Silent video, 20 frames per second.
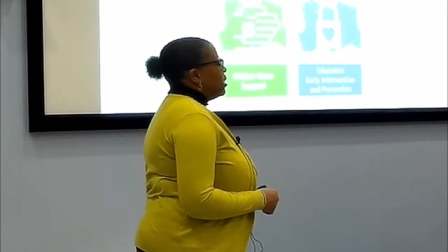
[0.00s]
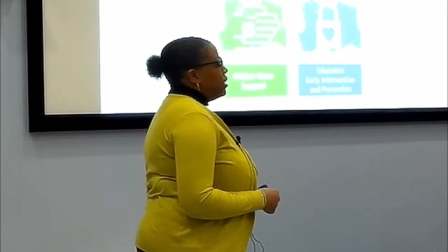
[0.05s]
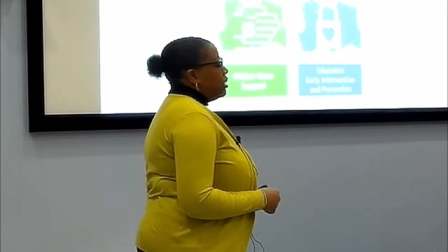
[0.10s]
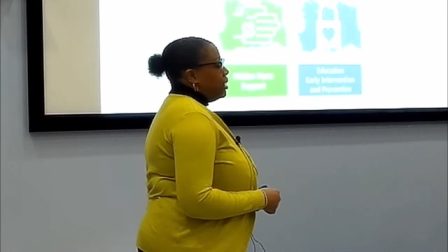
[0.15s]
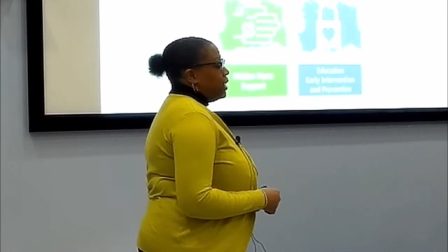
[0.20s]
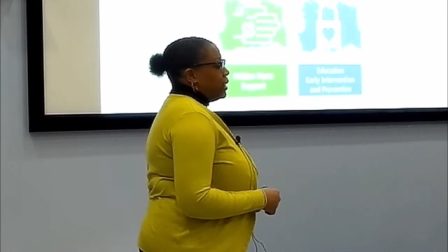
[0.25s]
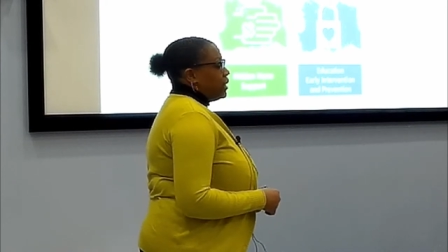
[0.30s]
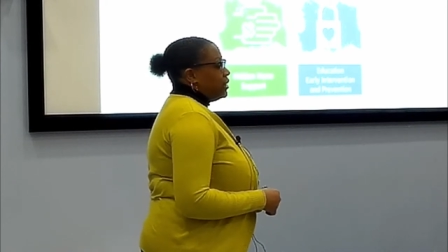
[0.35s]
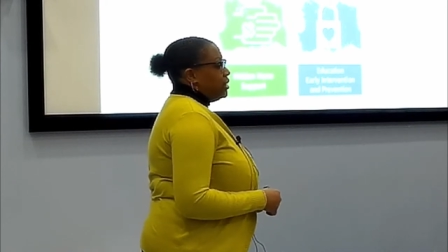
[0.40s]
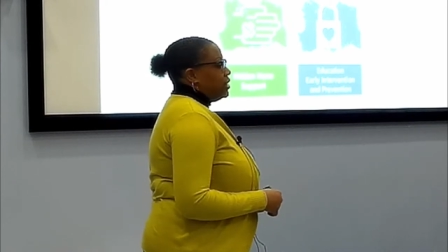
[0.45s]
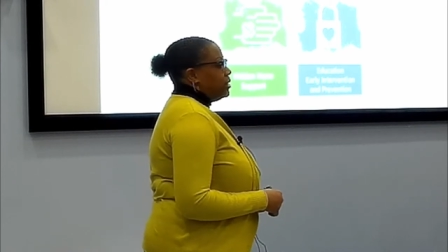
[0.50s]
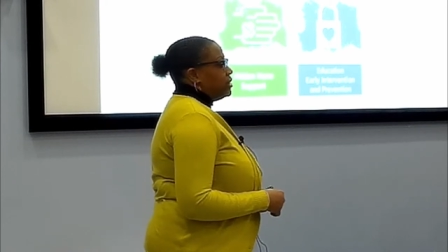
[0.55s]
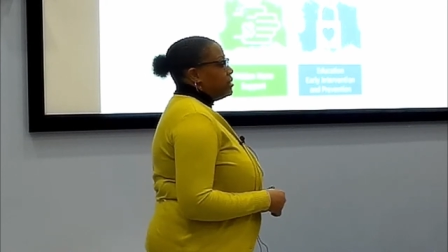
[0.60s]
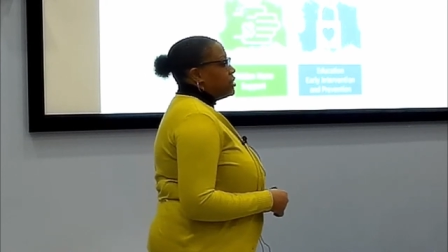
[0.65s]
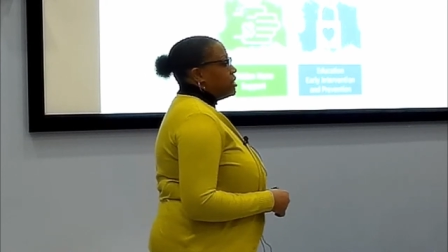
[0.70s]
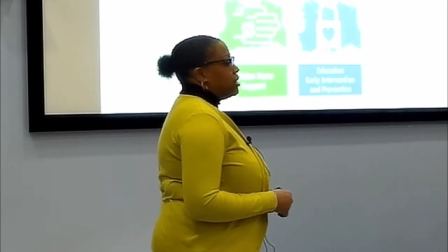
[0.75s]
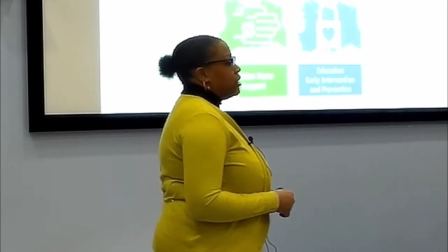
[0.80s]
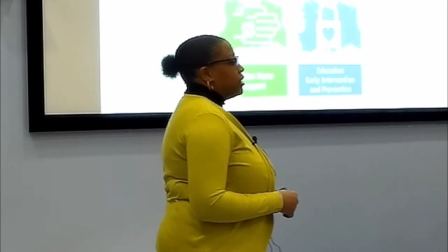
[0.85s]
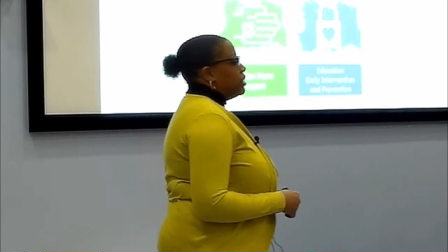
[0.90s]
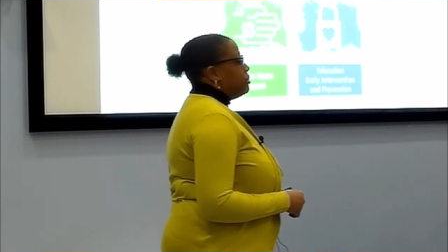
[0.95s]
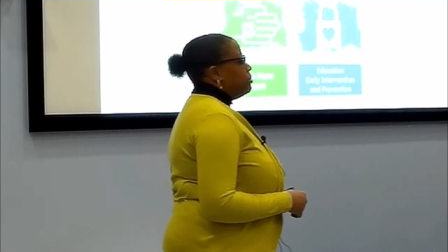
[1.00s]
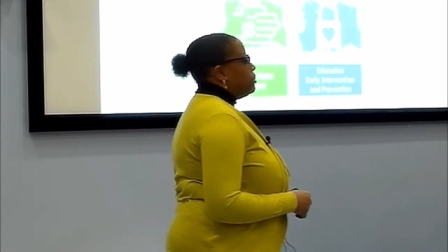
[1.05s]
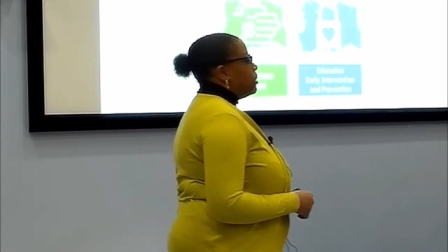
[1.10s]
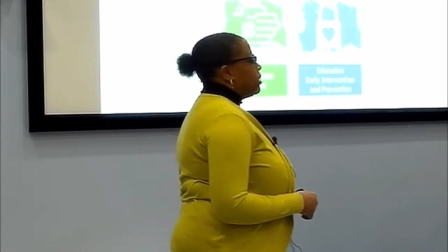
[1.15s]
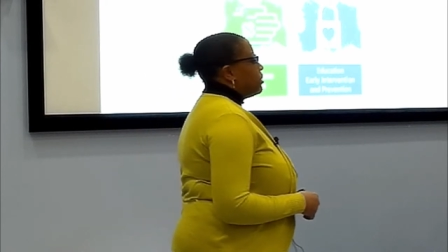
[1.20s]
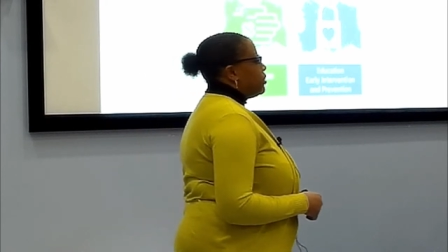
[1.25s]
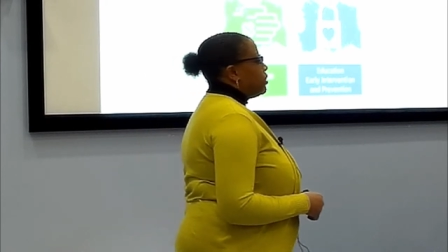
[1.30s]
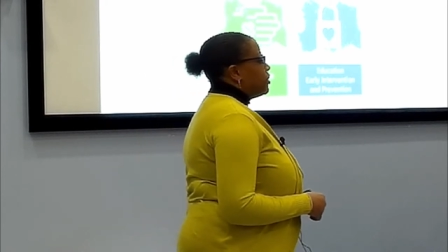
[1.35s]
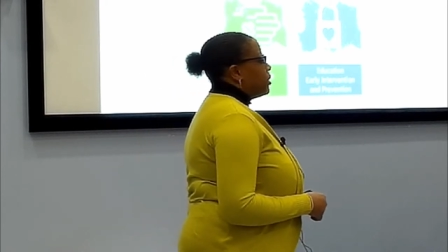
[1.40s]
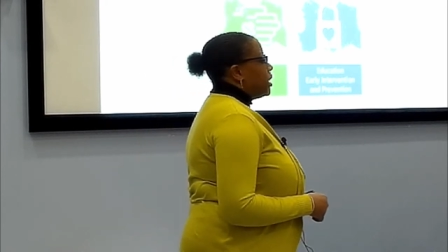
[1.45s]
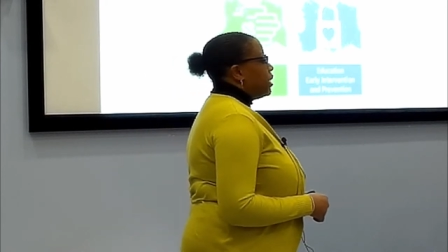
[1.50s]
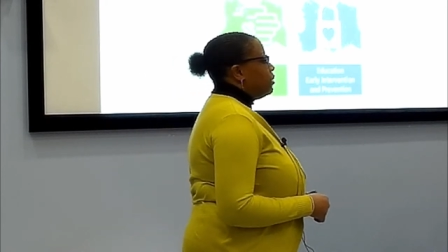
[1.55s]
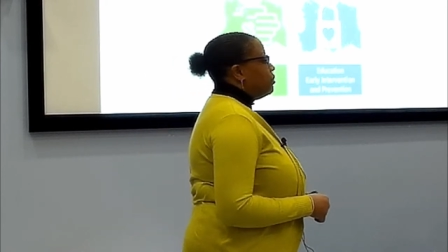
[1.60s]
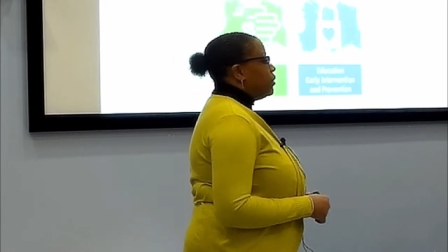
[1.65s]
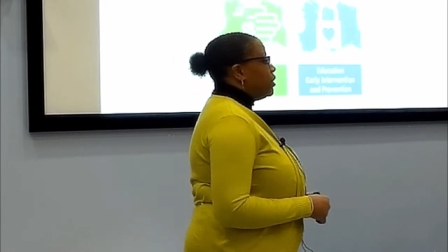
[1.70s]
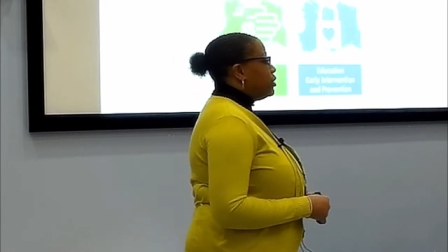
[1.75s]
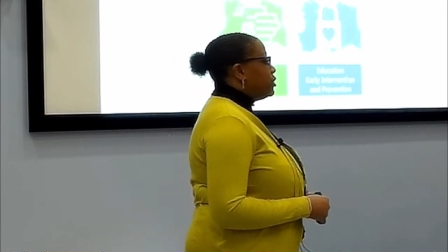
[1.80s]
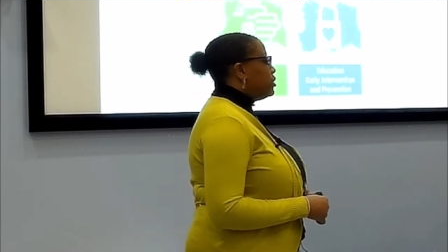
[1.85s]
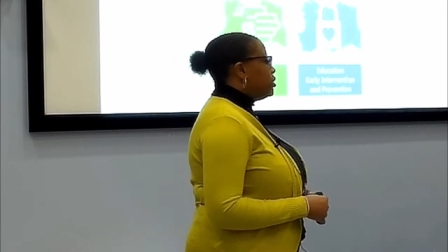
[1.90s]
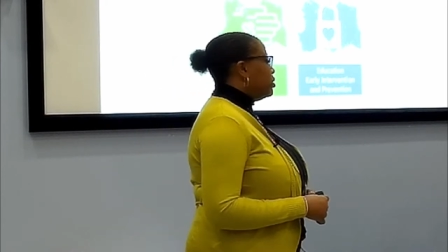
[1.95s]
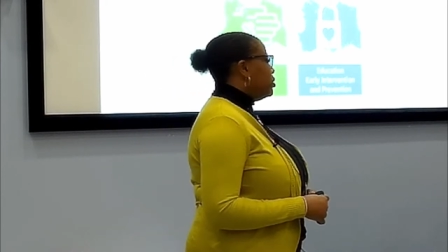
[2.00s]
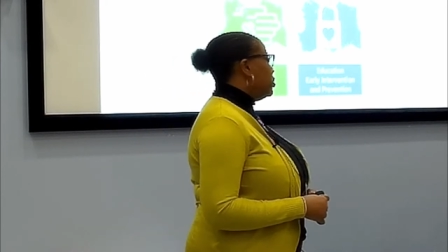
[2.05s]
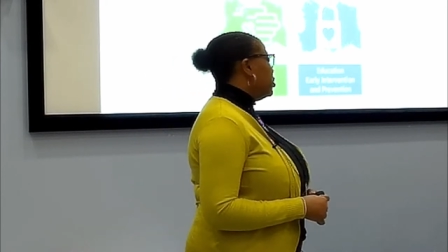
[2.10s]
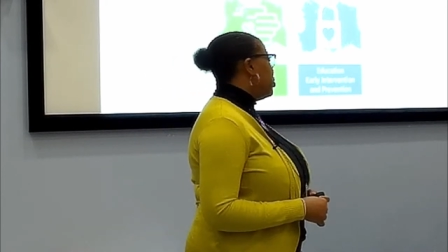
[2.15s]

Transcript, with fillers: like the entire borough. And we also